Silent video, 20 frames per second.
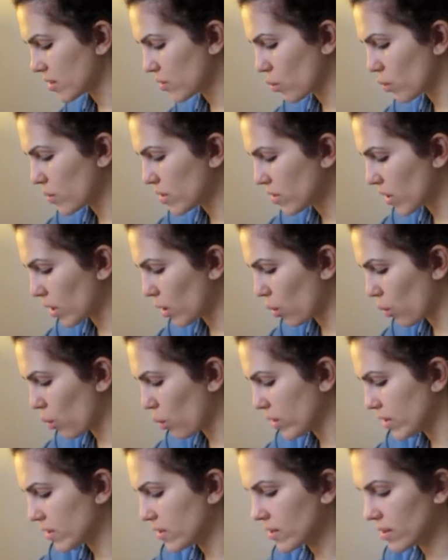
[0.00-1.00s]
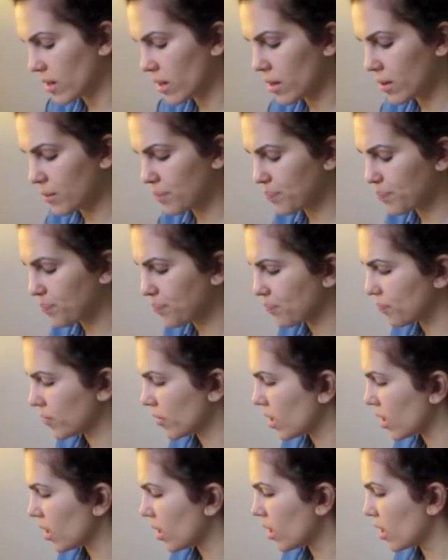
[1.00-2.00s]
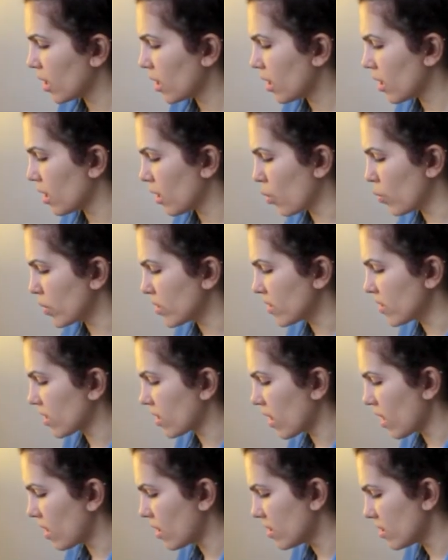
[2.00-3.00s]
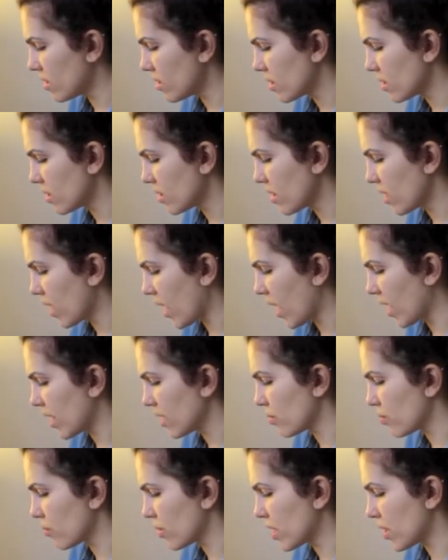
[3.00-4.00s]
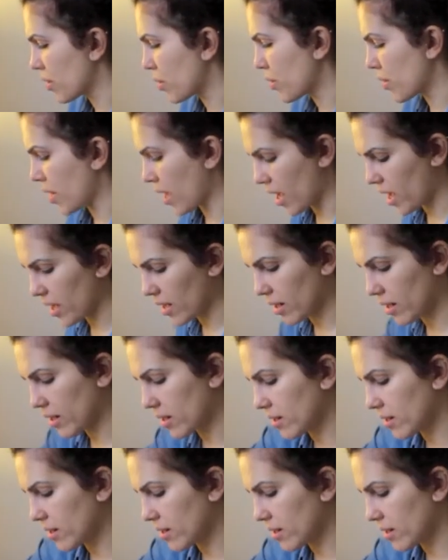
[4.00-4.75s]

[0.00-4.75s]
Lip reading: almost like oyster coloured, and it's really thick.